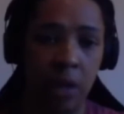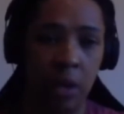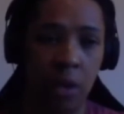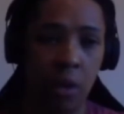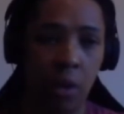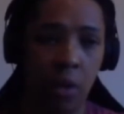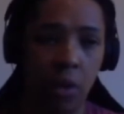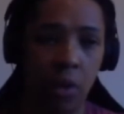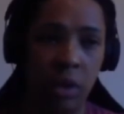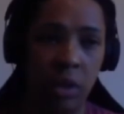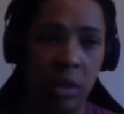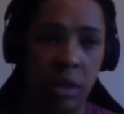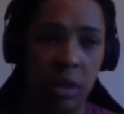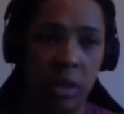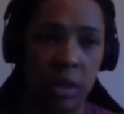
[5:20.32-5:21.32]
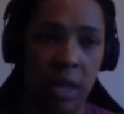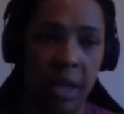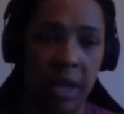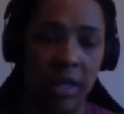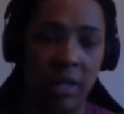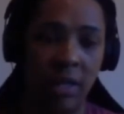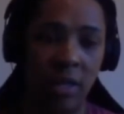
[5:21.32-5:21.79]
It's I
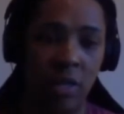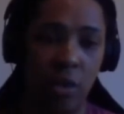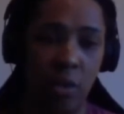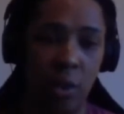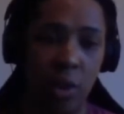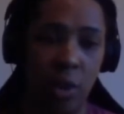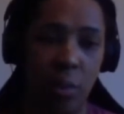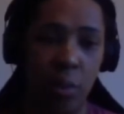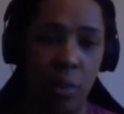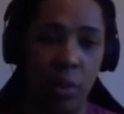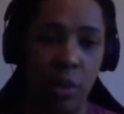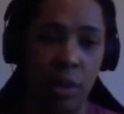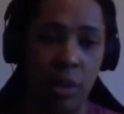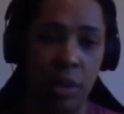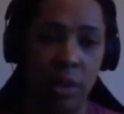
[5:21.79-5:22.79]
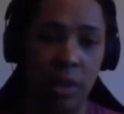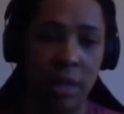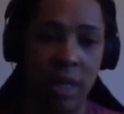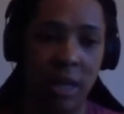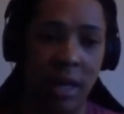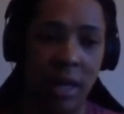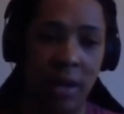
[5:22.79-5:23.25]
guess it's also important
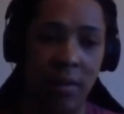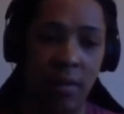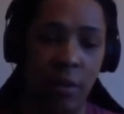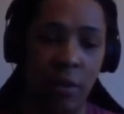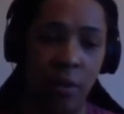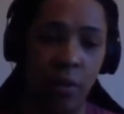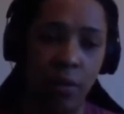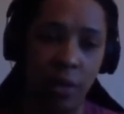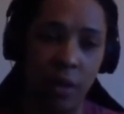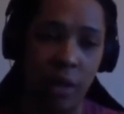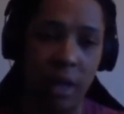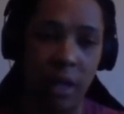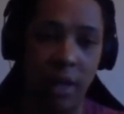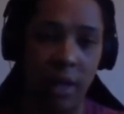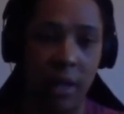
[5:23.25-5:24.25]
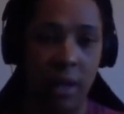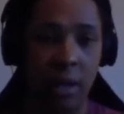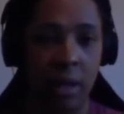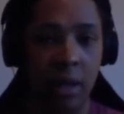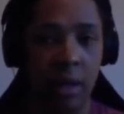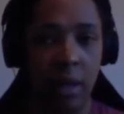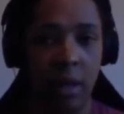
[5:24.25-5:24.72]
getting involved
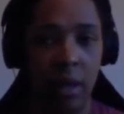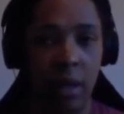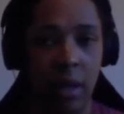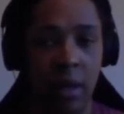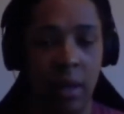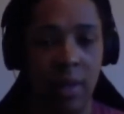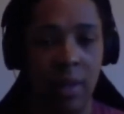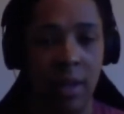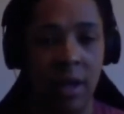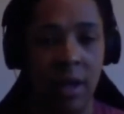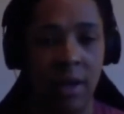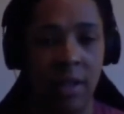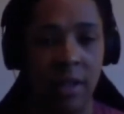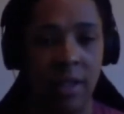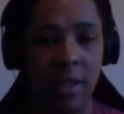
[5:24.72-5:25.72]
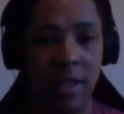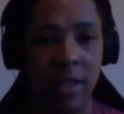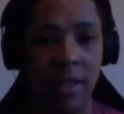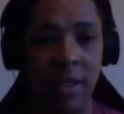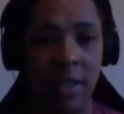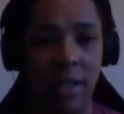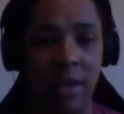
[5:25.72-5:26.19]
in
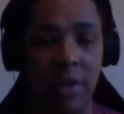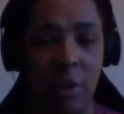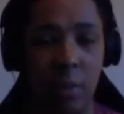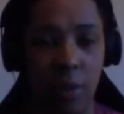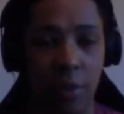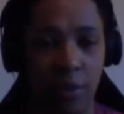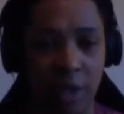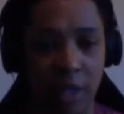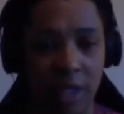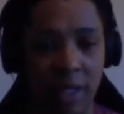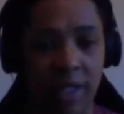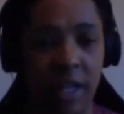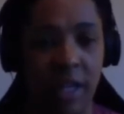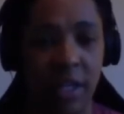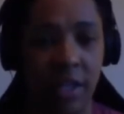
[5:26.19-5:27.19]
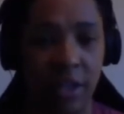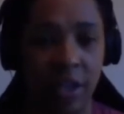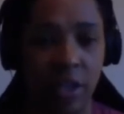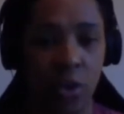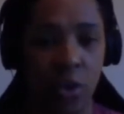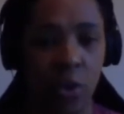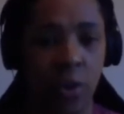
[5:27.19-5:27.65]
the direct provision
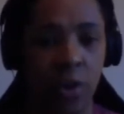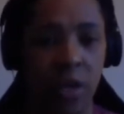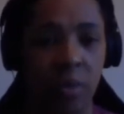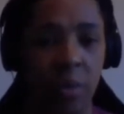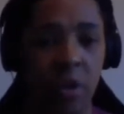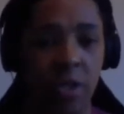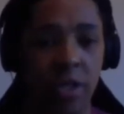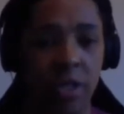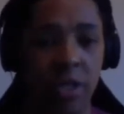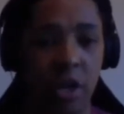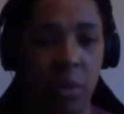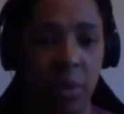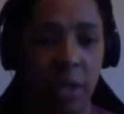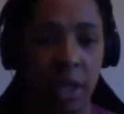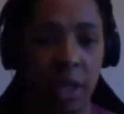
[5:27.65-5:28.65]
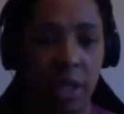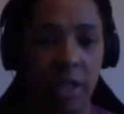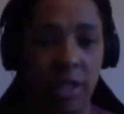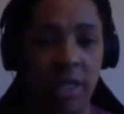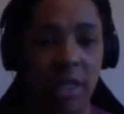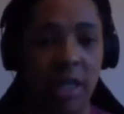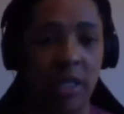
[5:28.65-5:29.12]
centers or the emergency
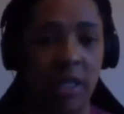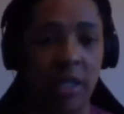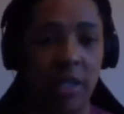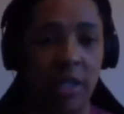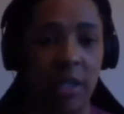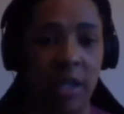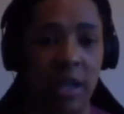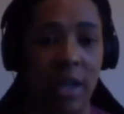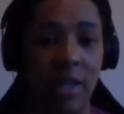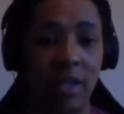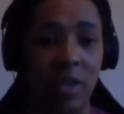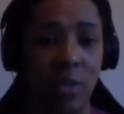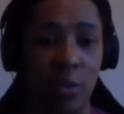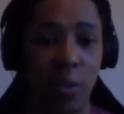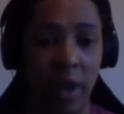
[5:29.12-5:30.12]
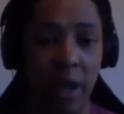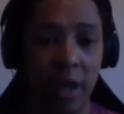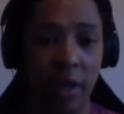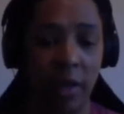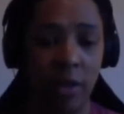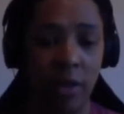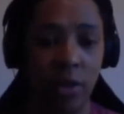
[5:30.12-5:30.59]
accommodation centers as
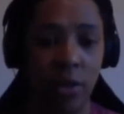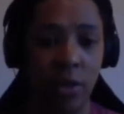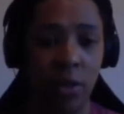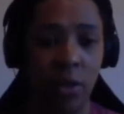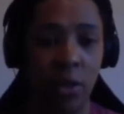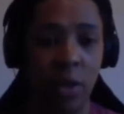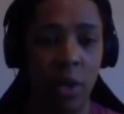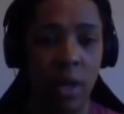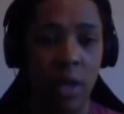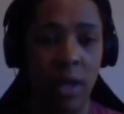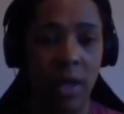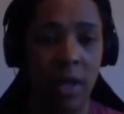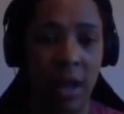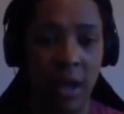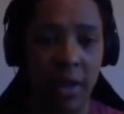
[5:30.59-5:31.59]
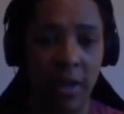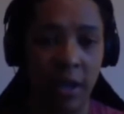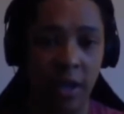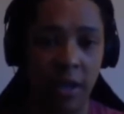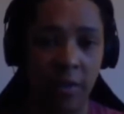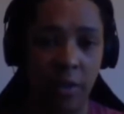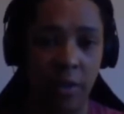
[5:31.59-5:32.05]
well, to hear the
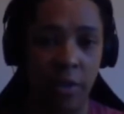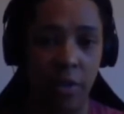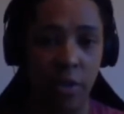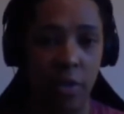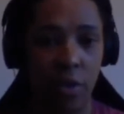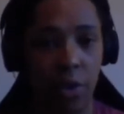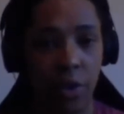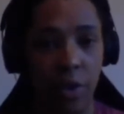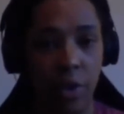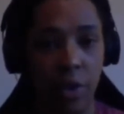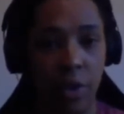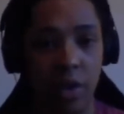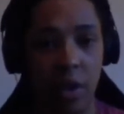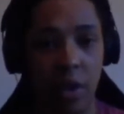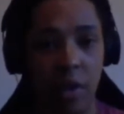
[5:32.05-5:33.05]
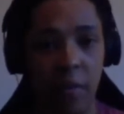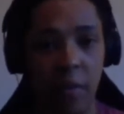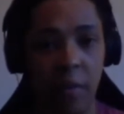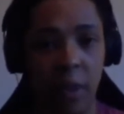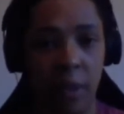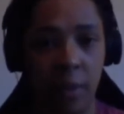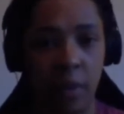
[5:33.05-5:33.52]
individual stories
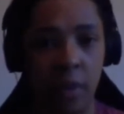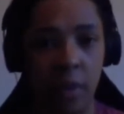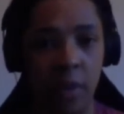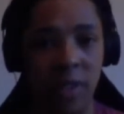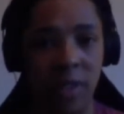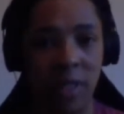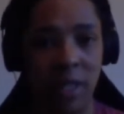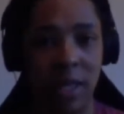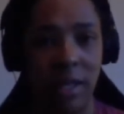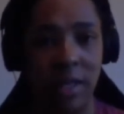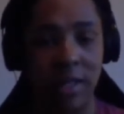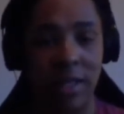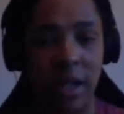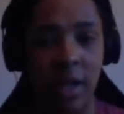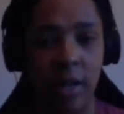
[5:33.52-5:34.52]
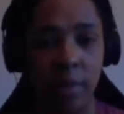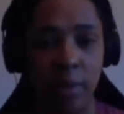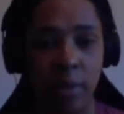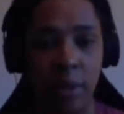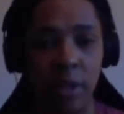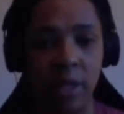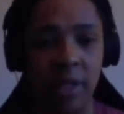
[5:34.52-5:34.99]
of people seeking asylum,
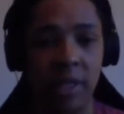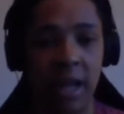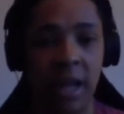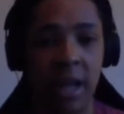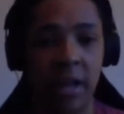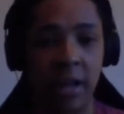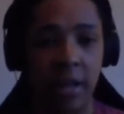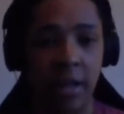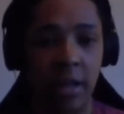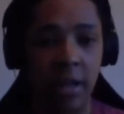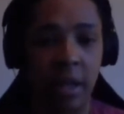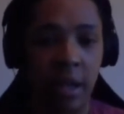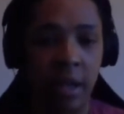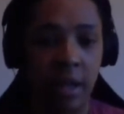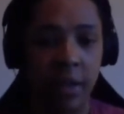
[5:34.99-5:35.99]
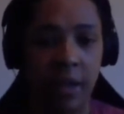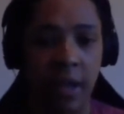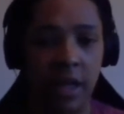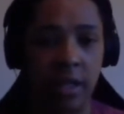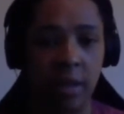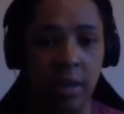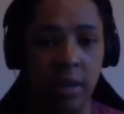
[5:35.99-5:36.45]
to understand
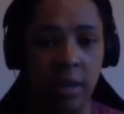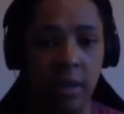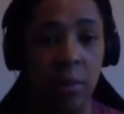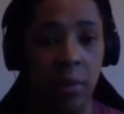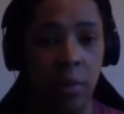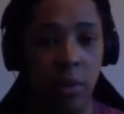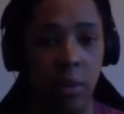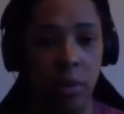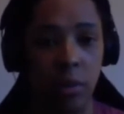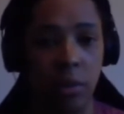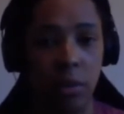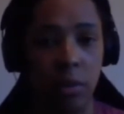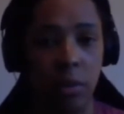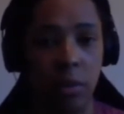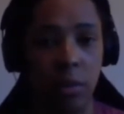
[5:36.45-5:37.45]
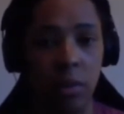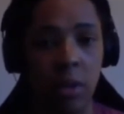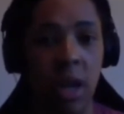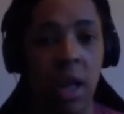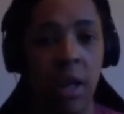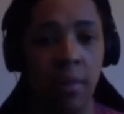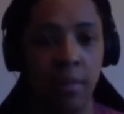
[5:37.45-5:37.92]
that people
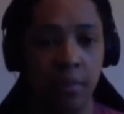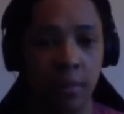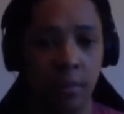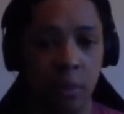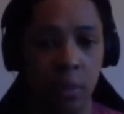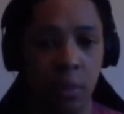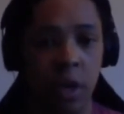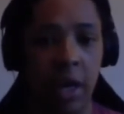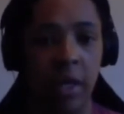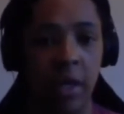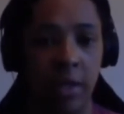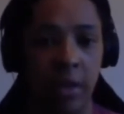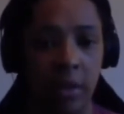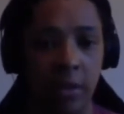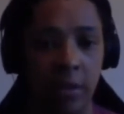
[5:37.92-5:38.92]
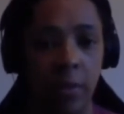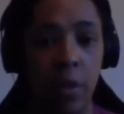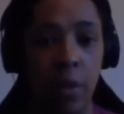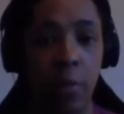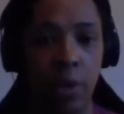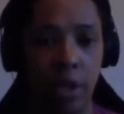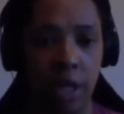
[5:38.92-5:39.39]
come to Ireland
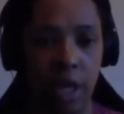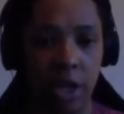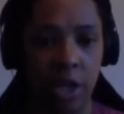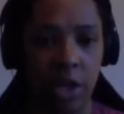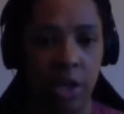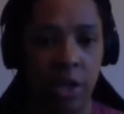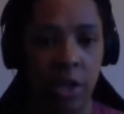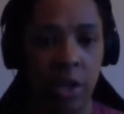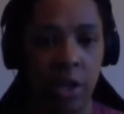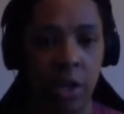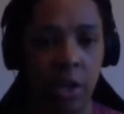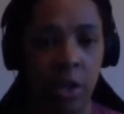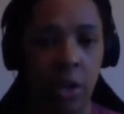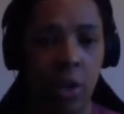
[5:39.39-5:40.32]
for protection.